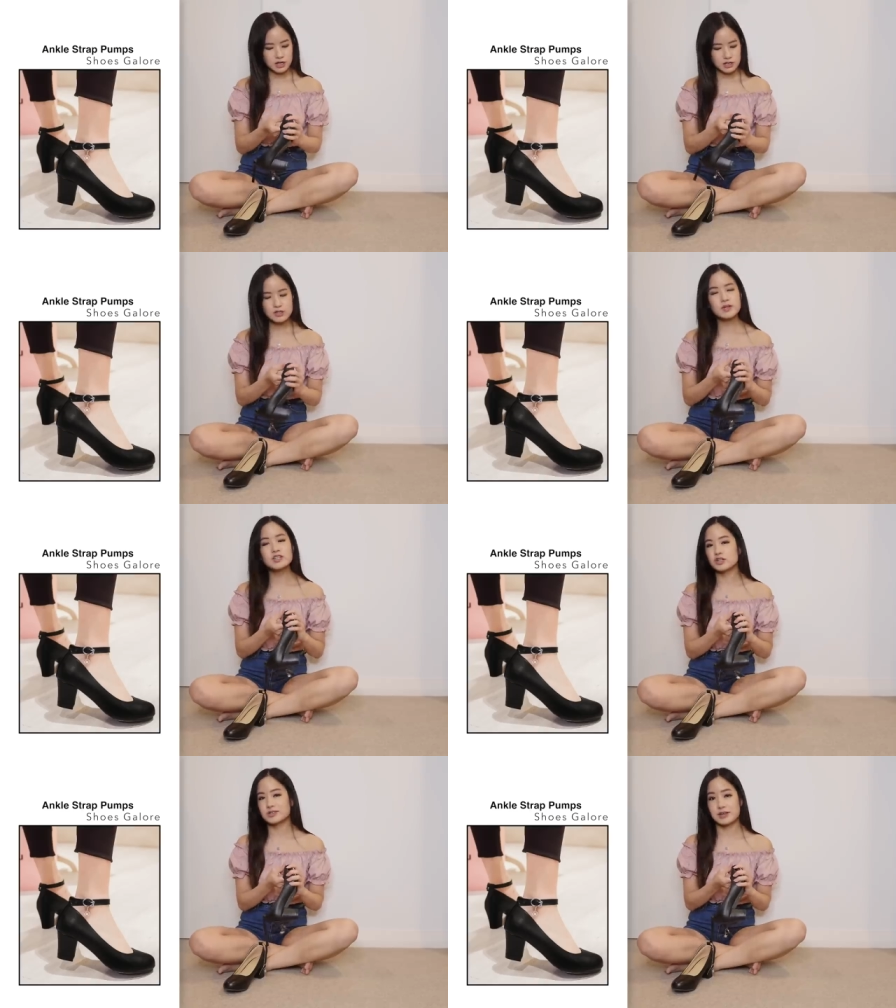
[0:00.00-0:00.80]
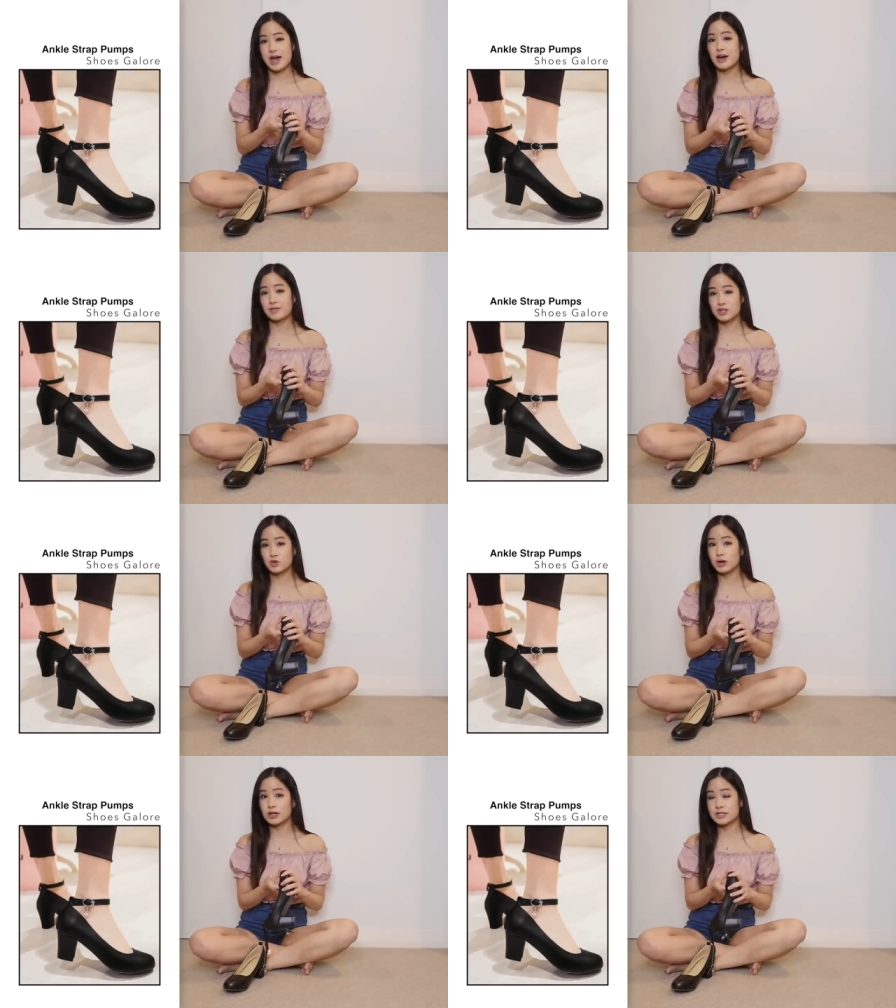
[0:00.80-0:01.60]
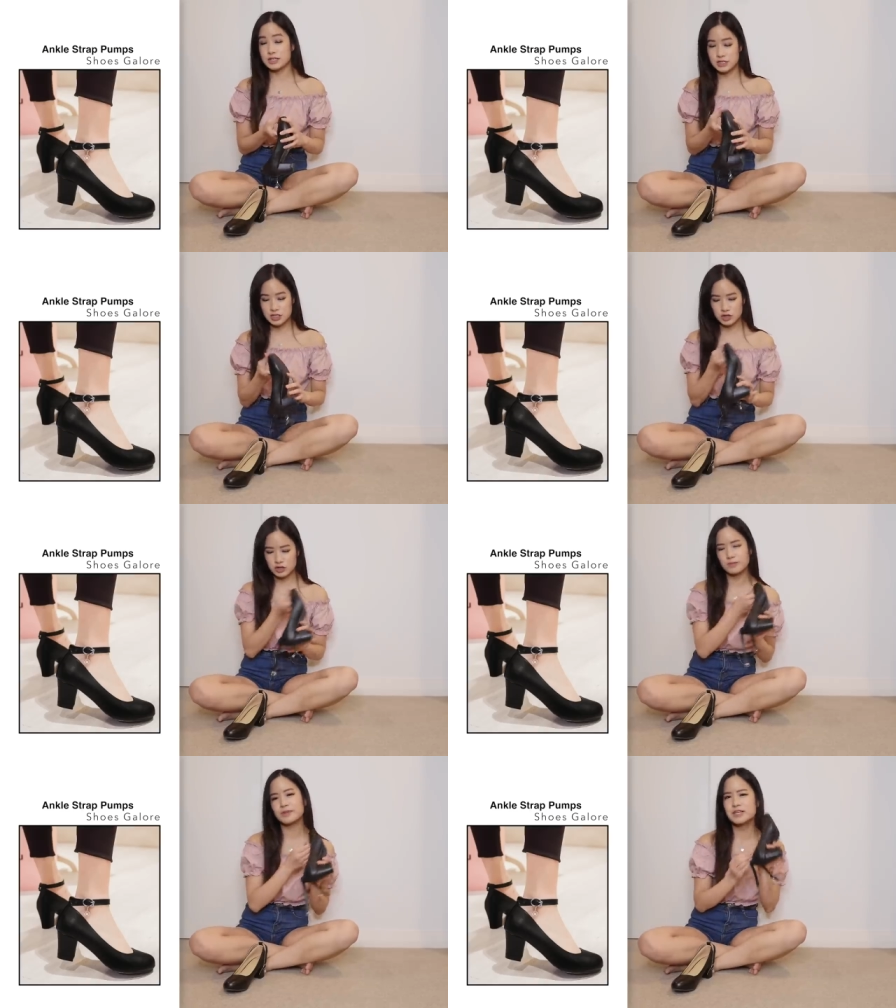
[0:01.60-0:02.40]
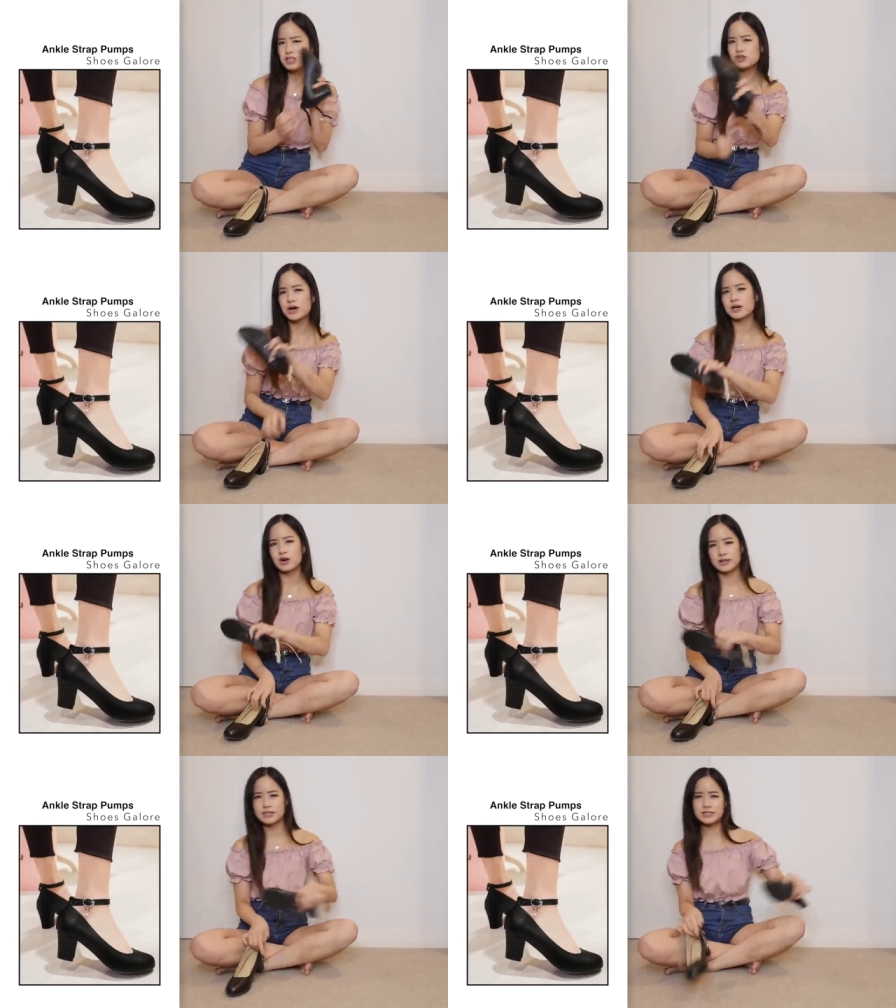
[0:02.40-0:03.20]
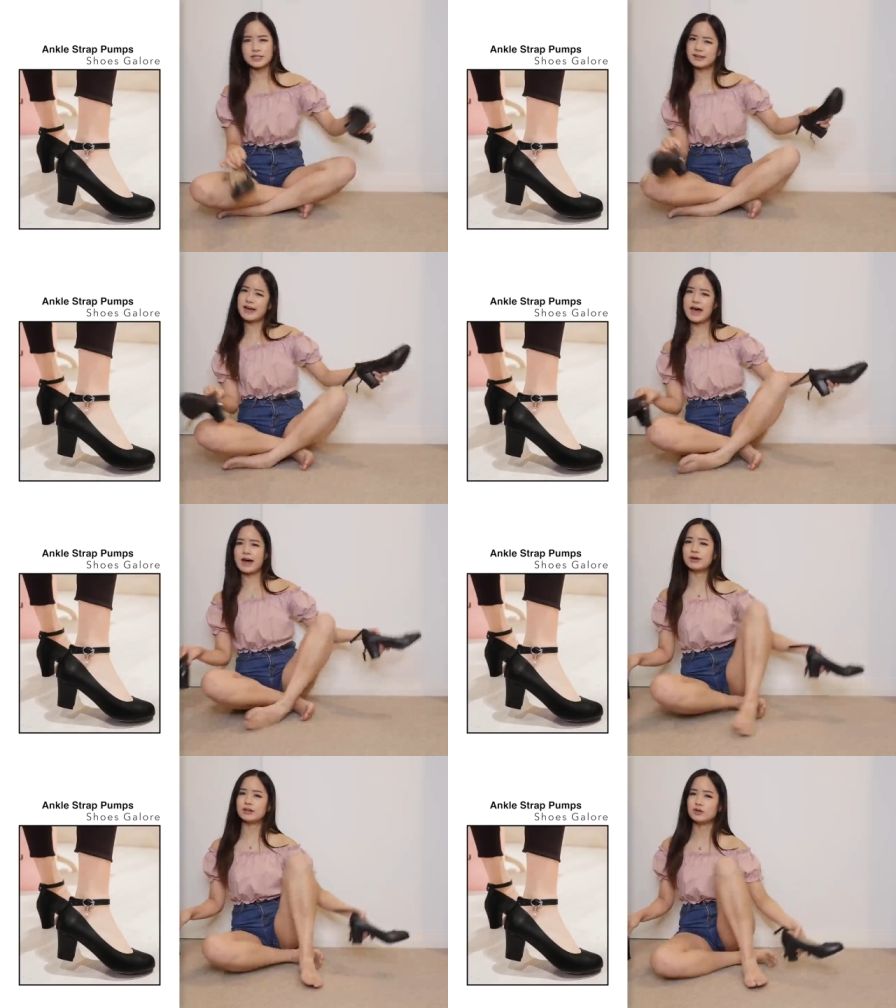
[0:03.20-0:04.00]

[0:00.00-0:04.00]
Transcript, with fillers: This one's just average quality. So let's just try it on and see how it